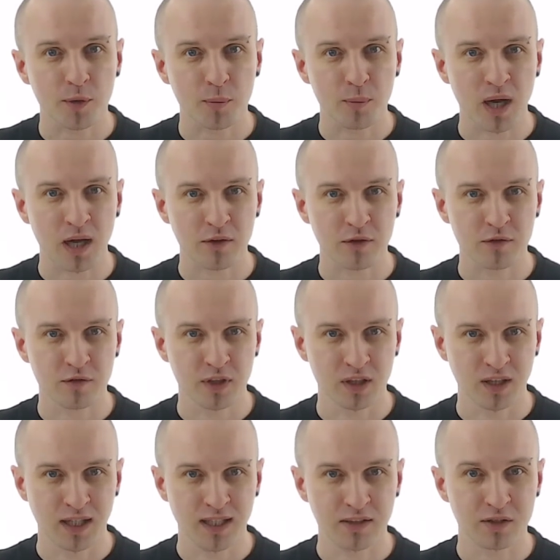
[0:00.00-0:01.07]
the path of
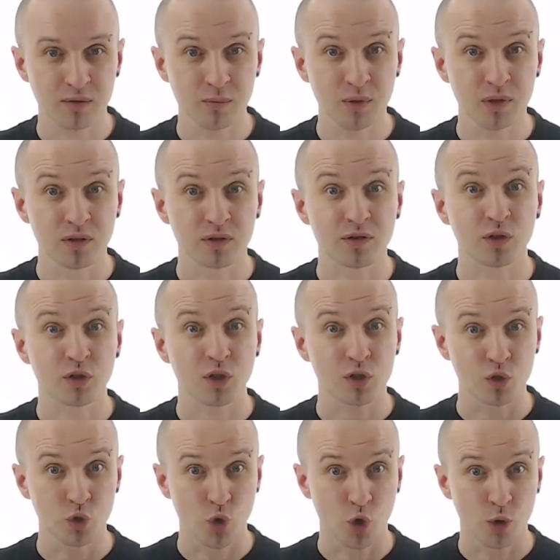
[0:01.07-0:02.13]
enlightenment that is
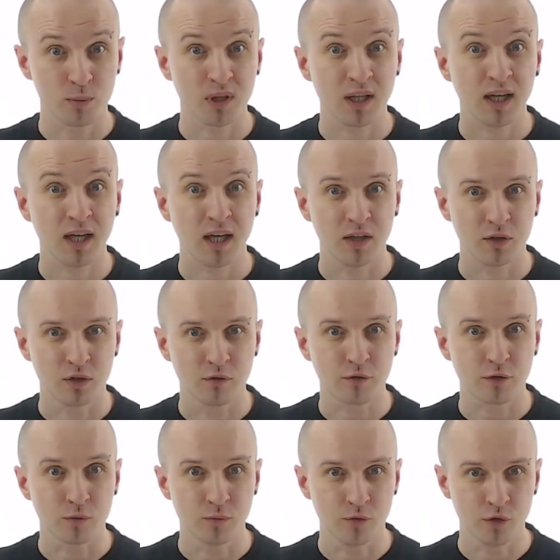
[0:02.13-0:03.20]
normally hidden
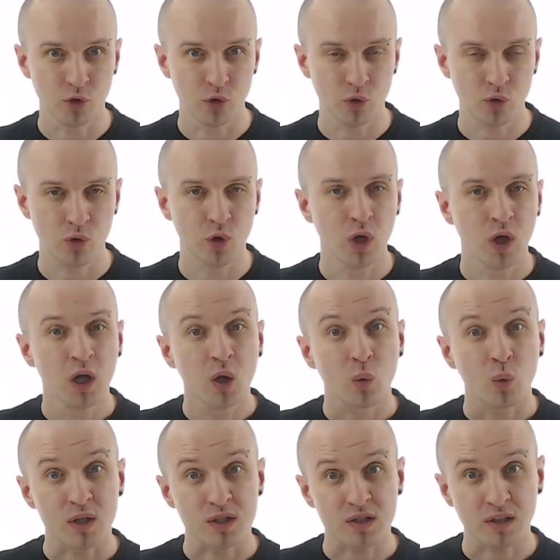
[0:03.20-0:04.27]
from view,
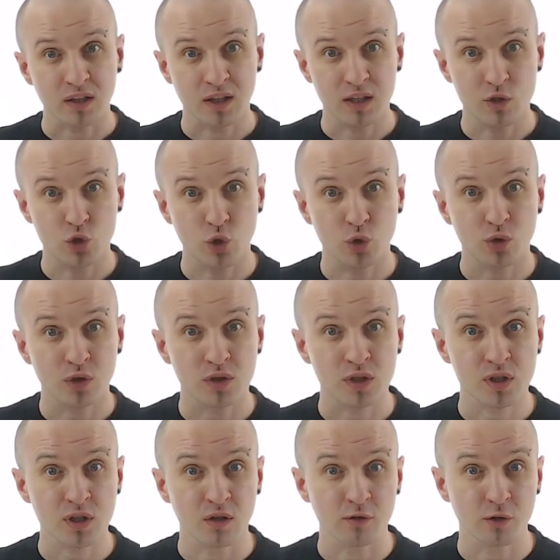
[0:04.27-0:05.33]
which leads you to
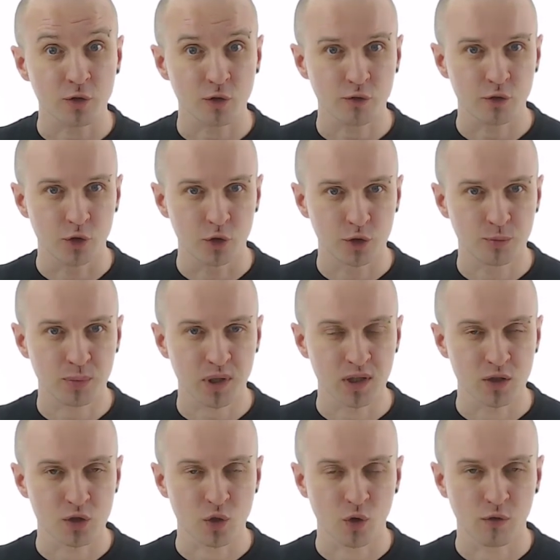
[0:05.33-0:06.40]
discover the
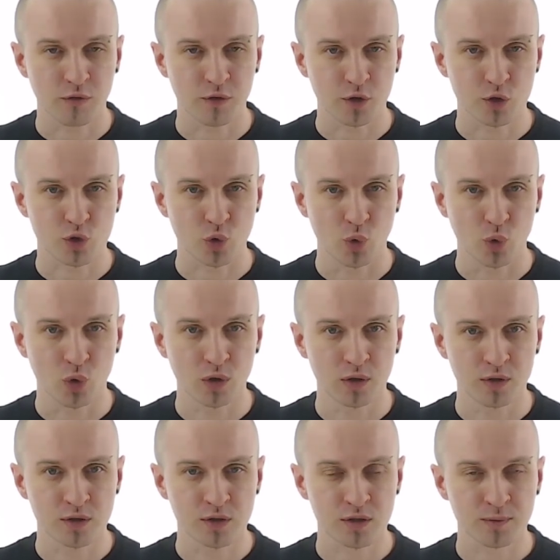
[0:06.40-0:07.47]
footprints of the
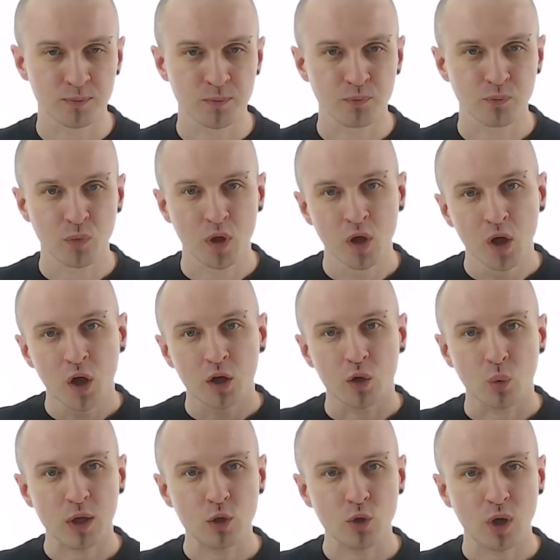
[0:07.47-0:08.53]
source. Now,
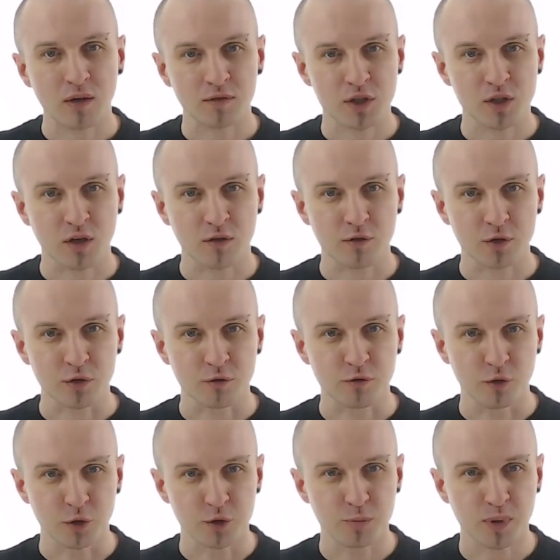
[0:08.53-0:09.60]
when you have discovered the
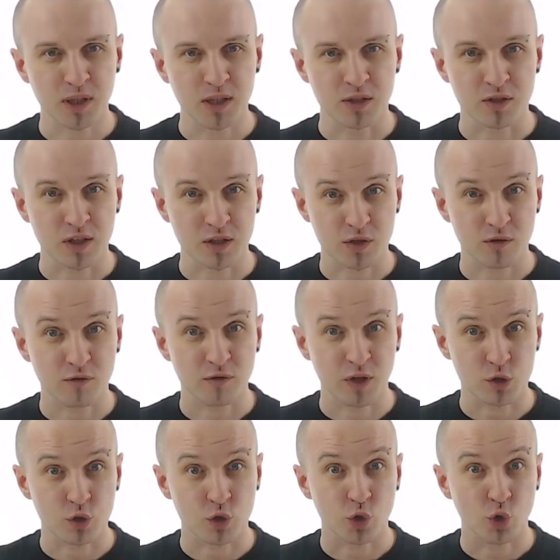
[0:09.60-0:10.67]
footprints, this
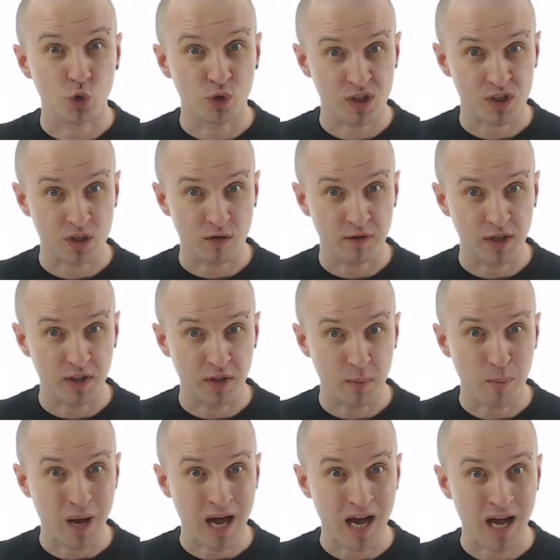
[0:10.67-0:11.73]
refers to you discovering the
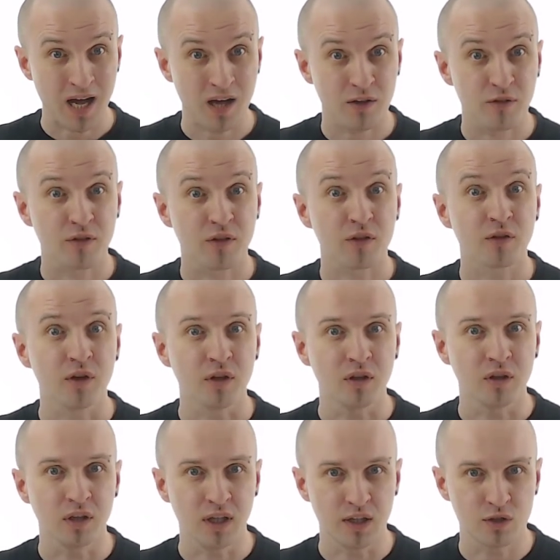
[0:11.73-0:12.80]
path that
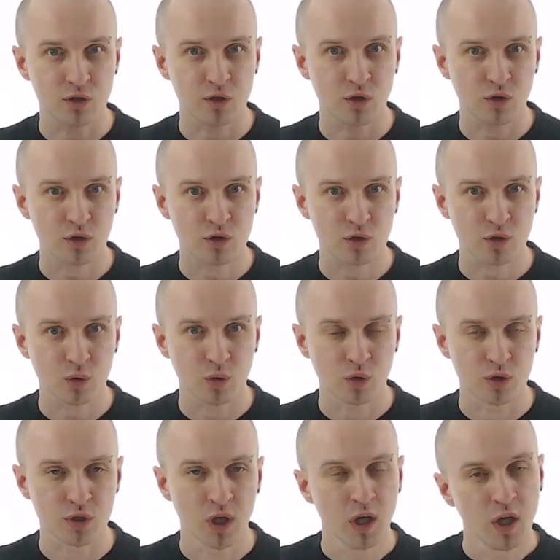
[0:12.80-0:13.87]
leads to the
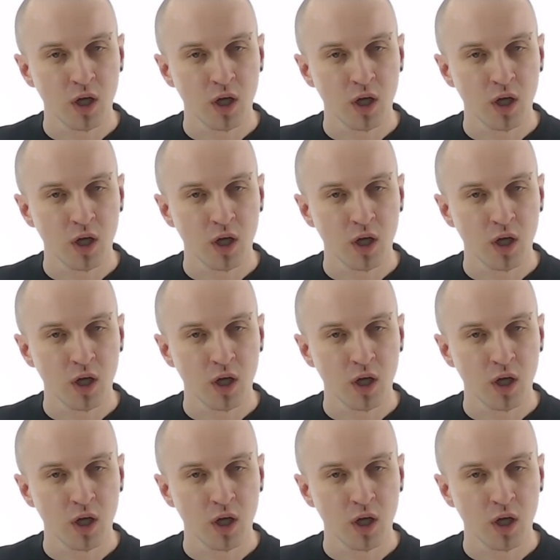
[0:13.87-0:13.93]
source.